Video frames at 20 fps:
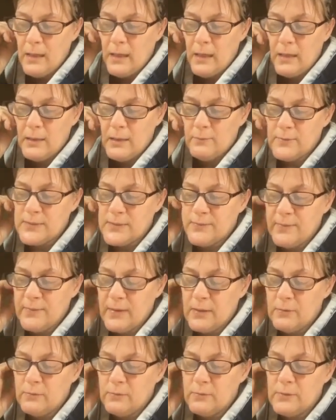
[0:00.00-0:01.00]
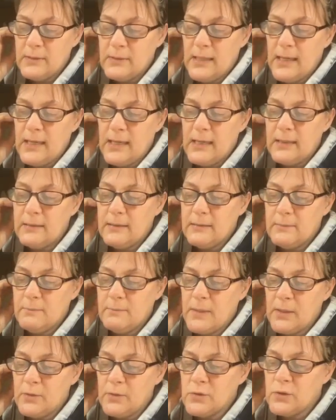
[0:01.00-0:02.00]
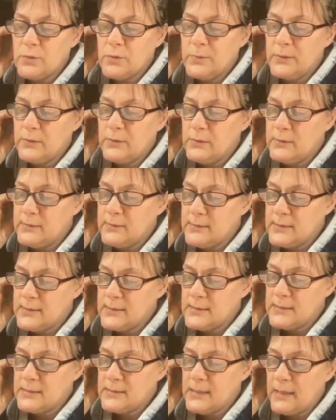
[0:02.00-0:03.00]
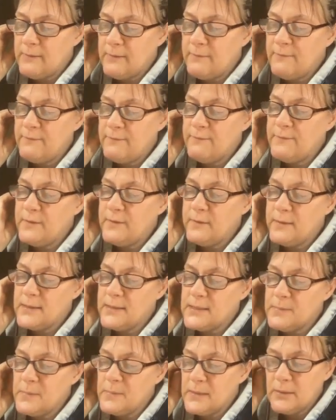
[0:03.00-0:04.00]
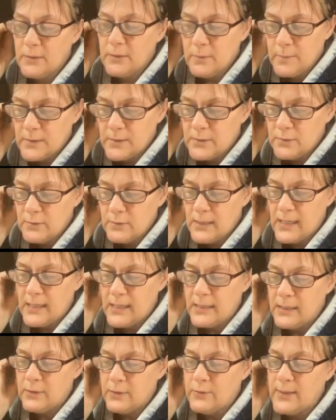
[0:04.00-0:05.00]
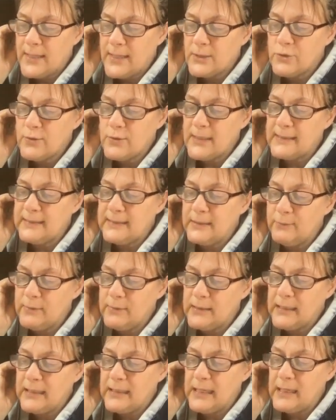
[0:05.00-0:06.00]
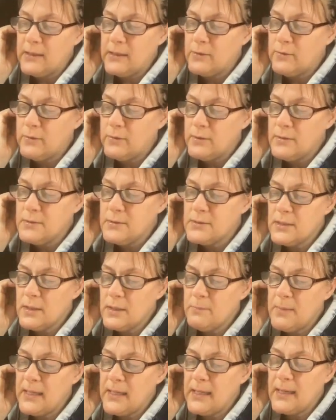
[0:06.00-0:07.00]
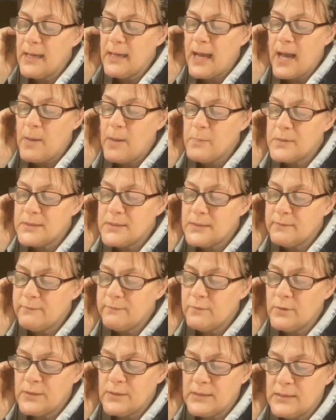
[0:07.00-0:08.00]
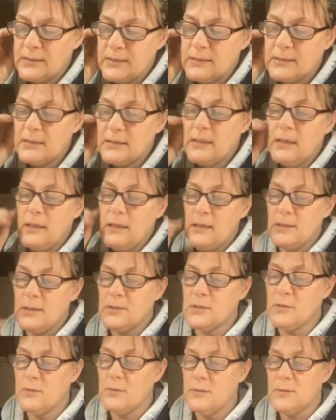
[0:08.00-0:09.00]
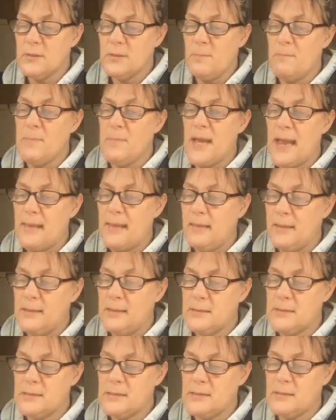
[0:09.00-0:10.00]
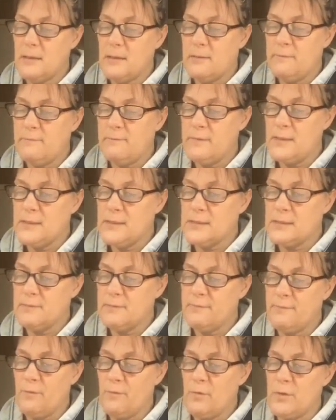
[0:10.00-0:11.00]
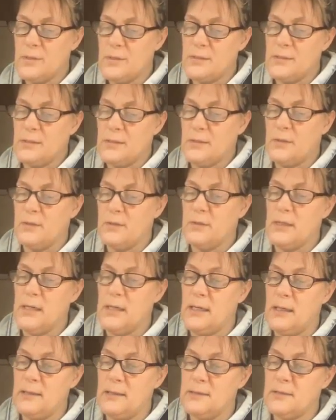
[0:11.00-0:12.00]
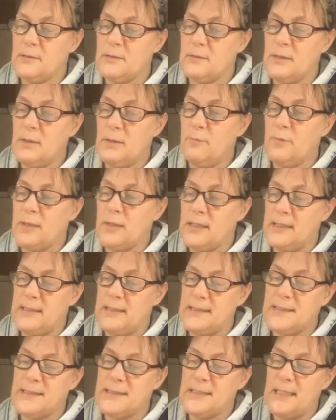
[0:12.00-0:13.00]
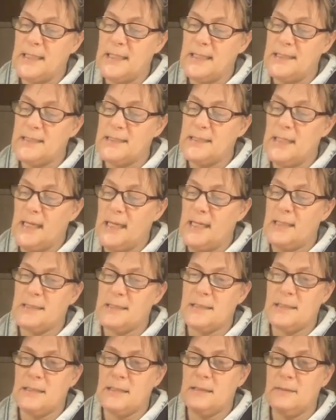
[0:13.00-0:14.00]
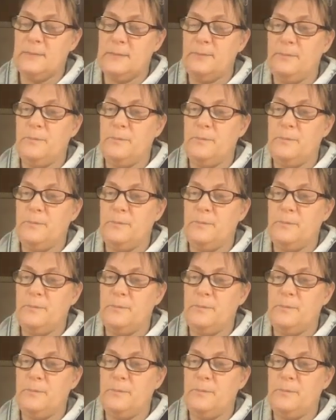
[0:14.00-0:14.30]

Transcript: And it was found that microtubules that fill the spindle but do not interact directly with kinetochores are making opposite forces. So there's a balance of this force occurring, and so they work in a steady state.